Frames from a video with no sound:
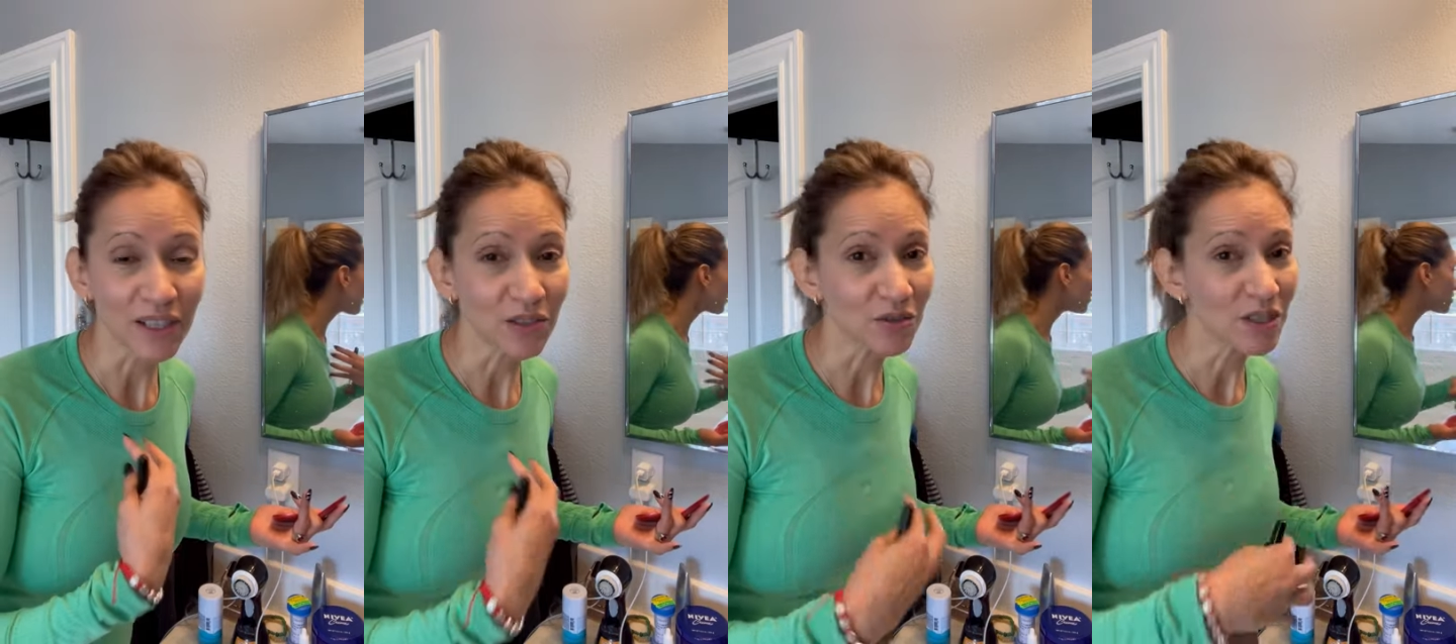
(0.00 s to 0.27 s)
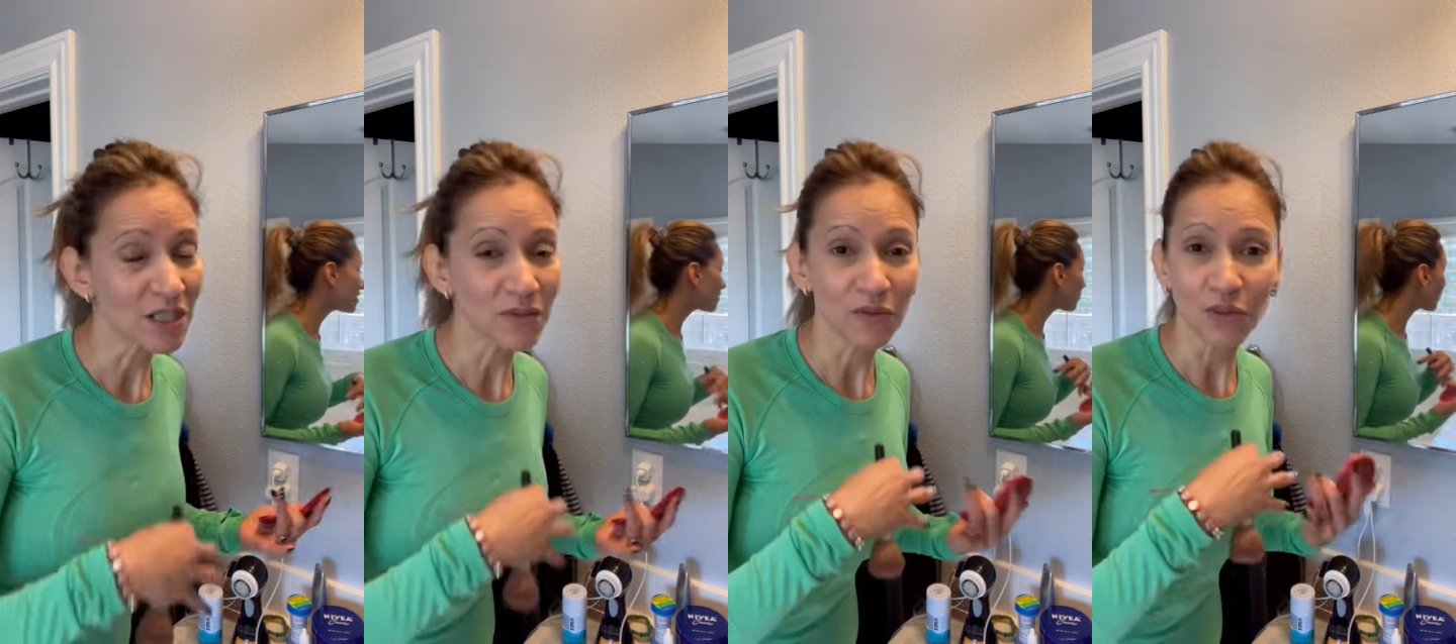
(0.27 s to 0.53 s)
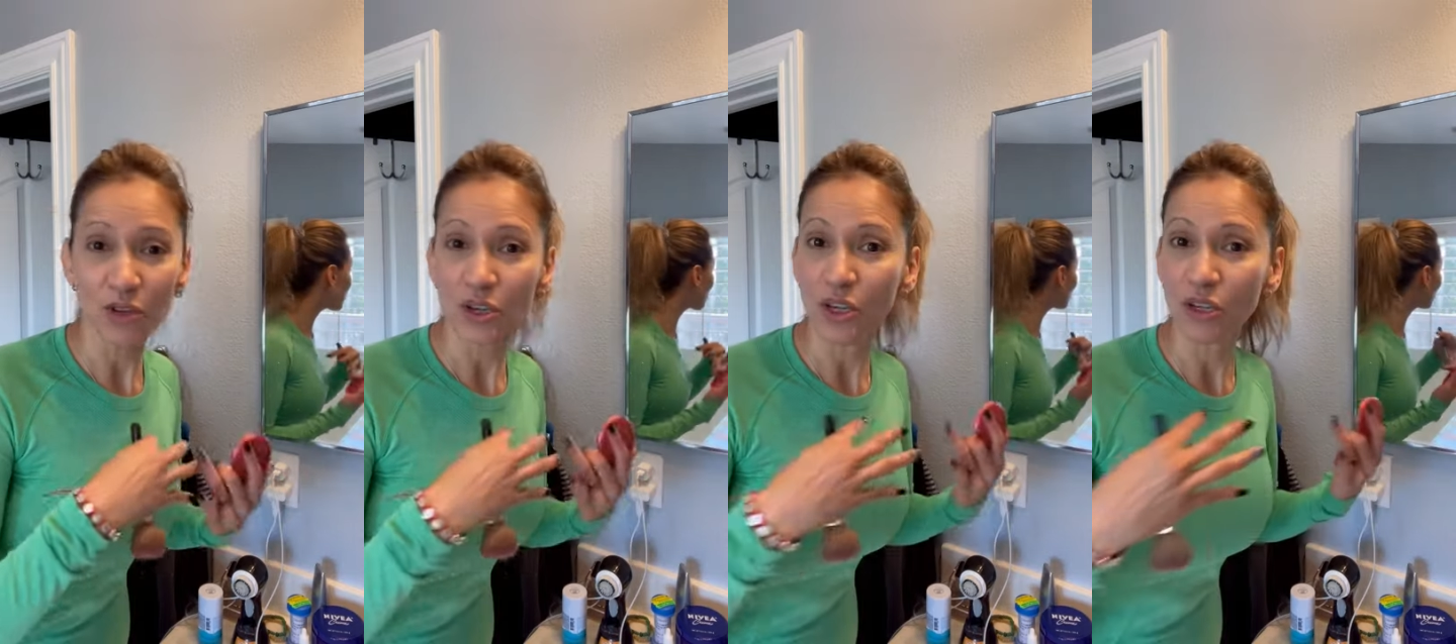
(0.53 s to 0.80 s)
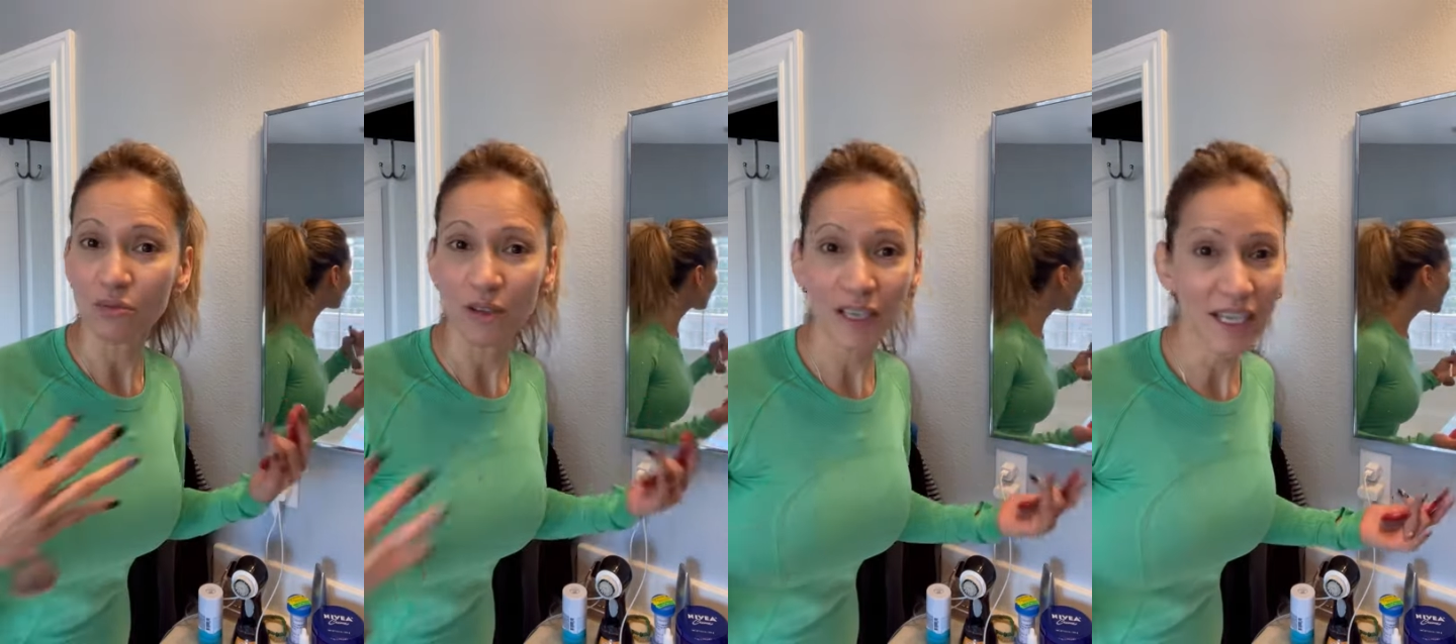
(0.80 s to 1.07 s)
I do this for
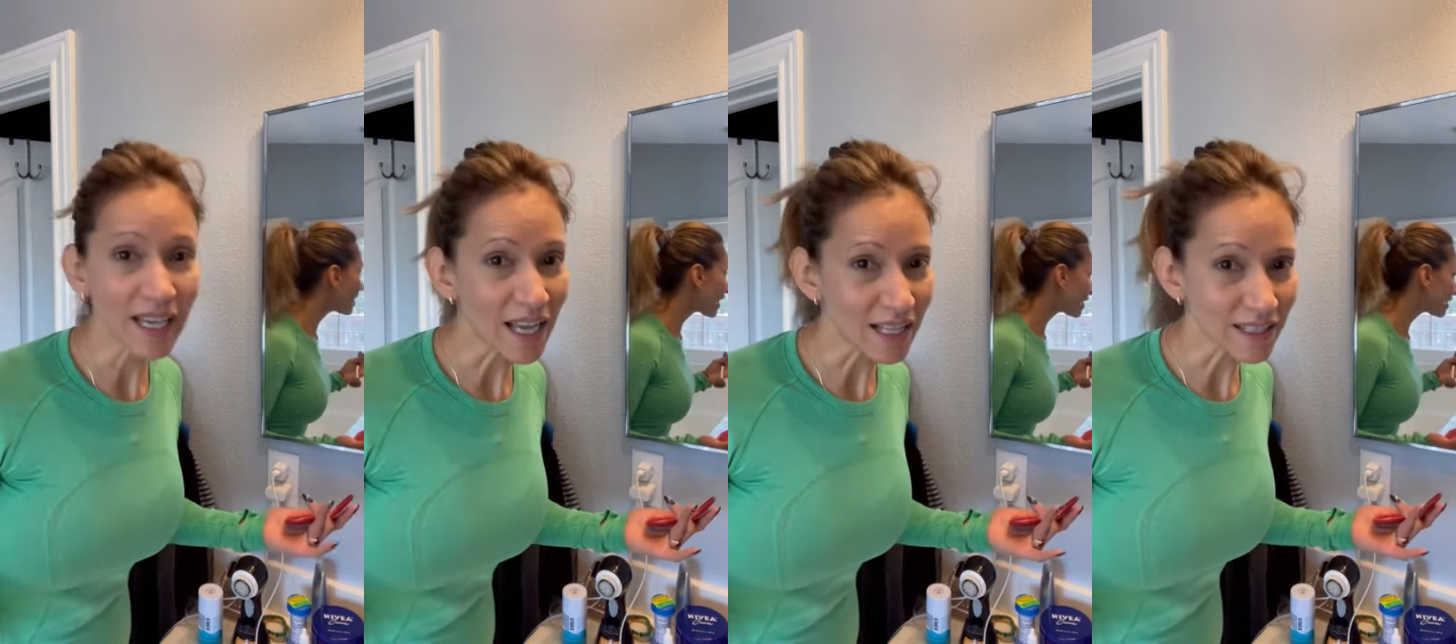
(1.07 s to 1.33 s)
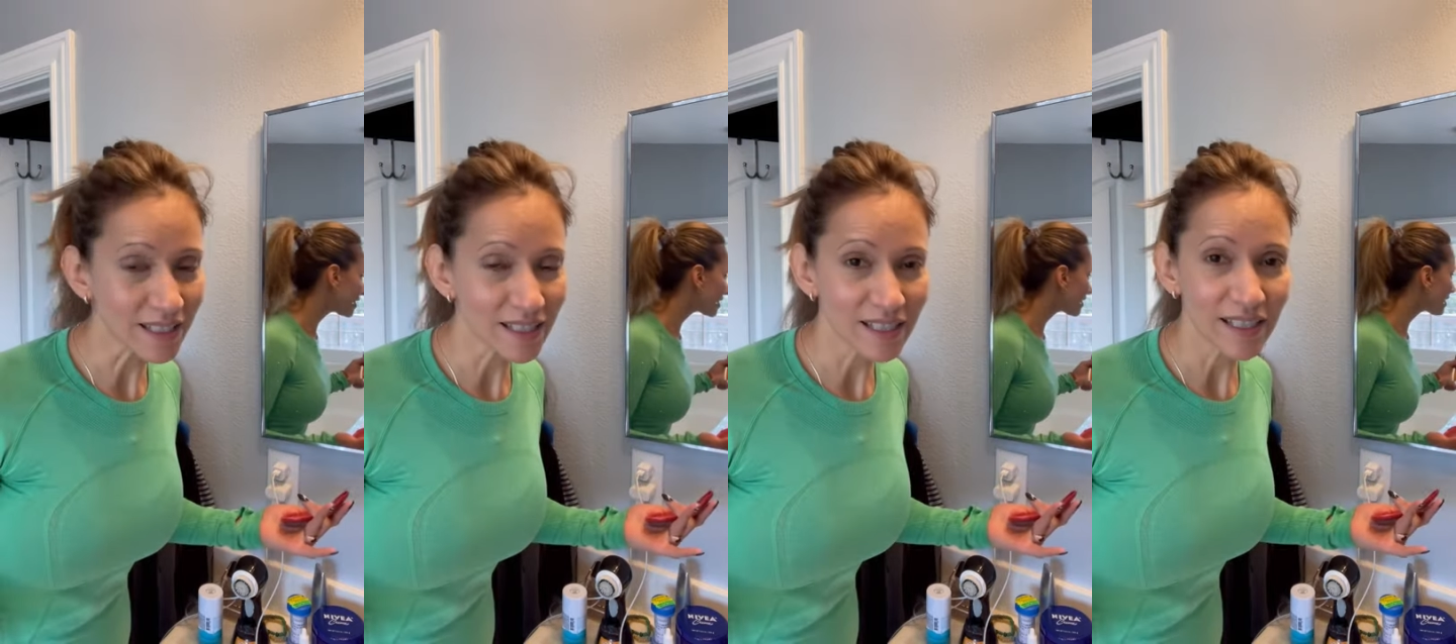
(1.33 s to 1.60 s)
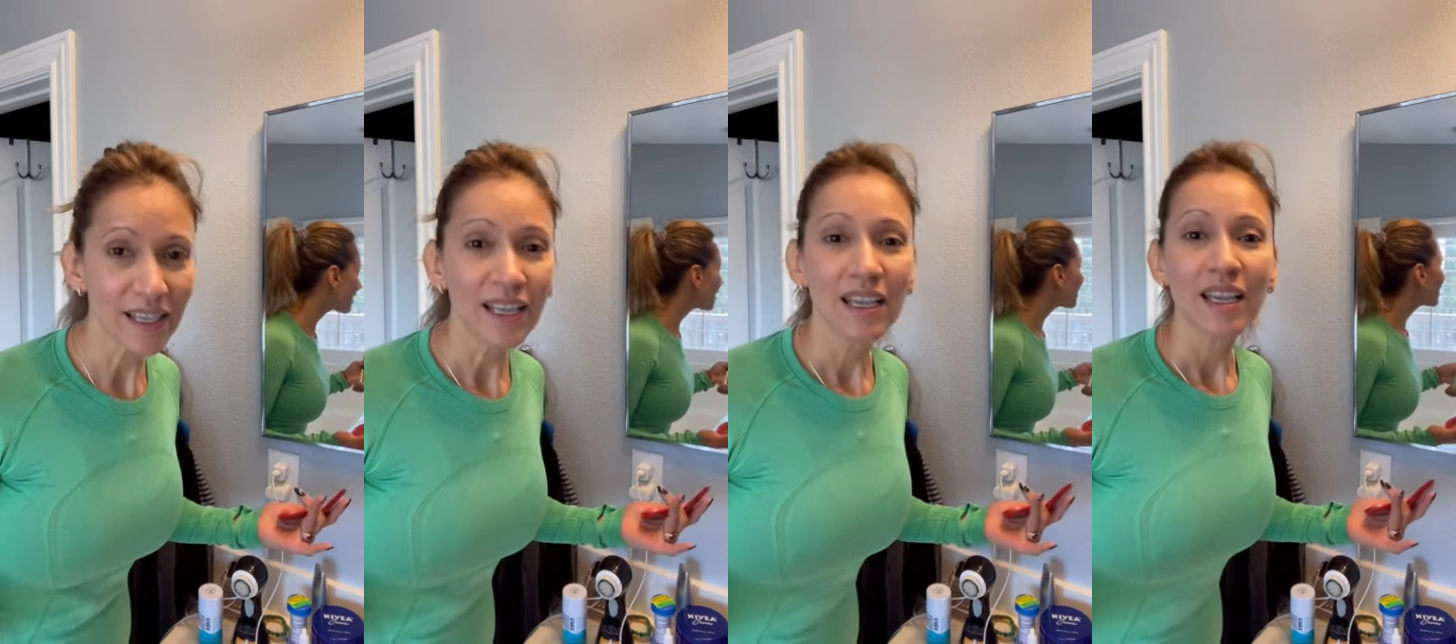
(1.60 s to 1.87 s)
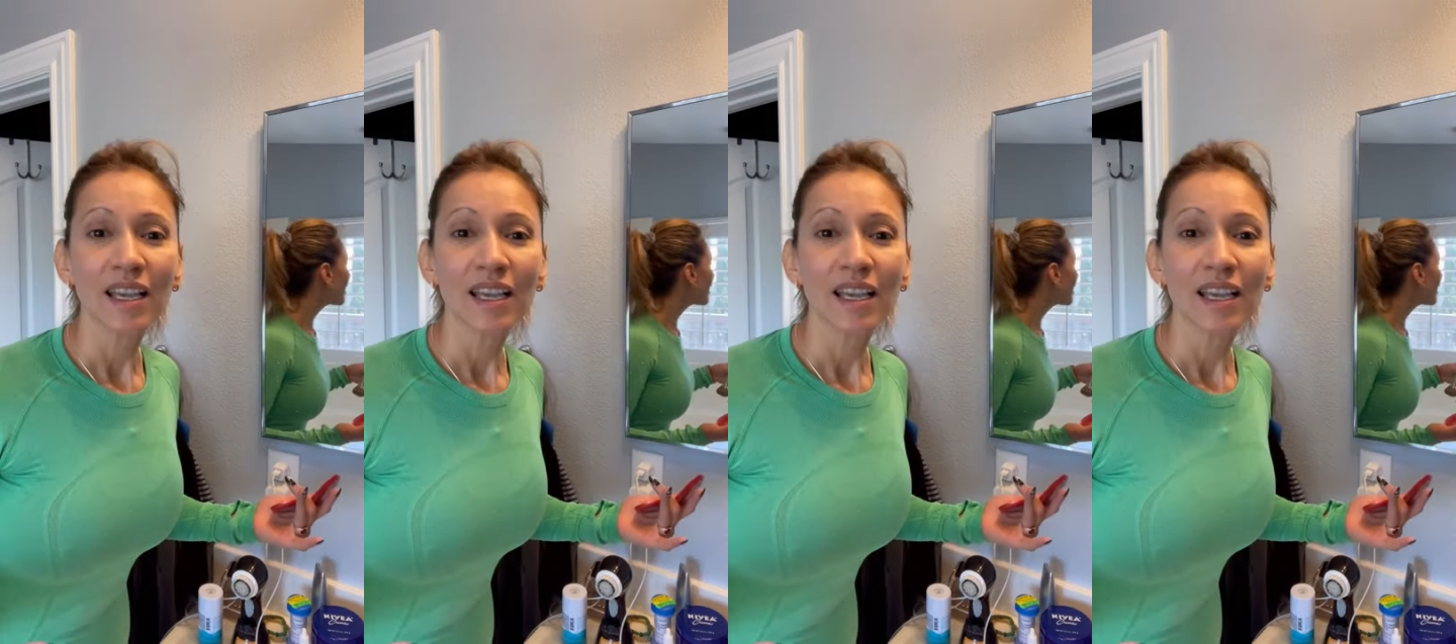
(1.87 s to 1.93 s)
nobody else.